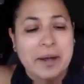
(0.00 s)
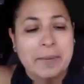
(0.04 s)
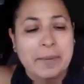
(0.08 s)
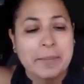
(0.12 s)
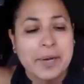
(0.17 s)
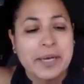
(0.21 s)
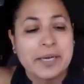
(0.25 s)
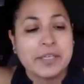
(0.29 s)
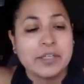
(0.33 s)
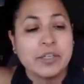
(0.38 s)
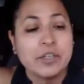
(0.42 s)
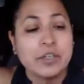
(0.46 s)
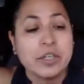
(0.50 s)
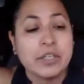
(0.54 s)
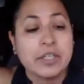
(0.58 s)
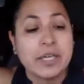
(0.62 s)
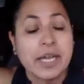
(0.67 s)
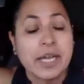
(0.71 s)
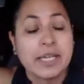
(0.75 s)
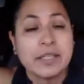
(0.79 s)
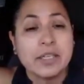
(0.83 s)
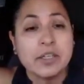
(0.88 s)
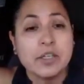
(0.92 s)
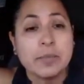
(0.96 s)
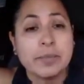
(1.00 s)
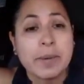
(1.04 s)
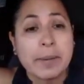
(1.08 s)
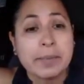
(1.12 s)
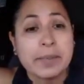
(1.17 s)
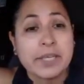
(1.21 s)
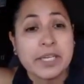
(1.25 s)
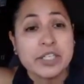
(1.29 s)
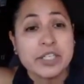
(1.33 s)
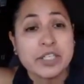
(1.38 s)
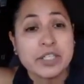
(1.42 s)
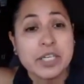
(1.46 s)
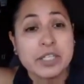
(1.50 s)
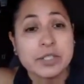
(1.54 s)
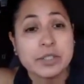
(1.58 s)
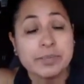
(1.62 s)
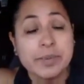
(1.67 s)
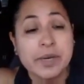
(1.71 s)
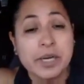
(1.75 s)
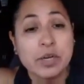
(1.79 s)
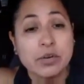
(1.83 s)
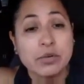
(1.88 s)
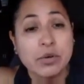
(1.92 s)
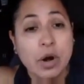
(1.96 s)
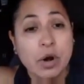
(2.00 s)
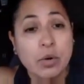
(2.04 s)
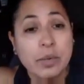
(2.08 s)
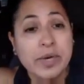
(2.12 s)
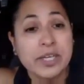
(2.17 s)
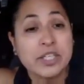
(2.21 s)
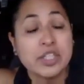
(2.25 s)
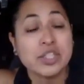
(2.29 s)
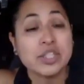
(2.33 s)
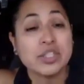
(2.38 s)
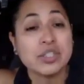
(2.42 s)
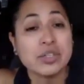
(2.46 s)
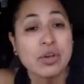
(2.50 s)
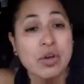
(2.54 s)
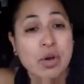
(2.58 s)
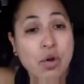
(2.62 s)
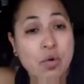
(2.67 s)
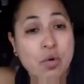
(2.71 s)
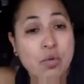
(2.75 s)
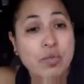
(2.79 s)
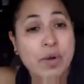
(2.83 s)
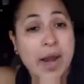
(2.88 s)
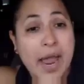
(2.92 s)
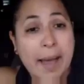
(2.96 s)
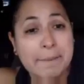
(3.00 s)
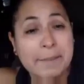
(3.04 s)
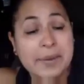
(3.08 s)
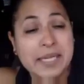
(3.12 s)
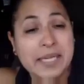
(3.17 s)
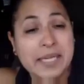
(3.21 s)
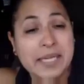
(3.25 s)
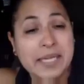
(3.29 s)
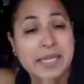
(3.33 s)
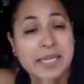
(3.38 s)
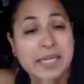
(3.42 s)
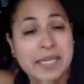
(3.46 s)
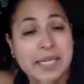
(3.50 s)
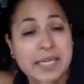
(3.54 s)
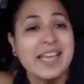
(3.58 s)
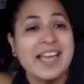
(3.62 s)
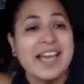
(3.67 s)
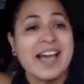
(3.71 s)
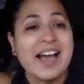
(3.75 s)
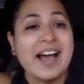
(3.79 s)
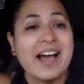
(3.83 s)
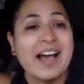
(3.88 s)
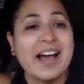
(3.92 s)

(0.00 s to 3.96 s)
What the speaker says: But, you know, the Latino population has been growing so rapidly,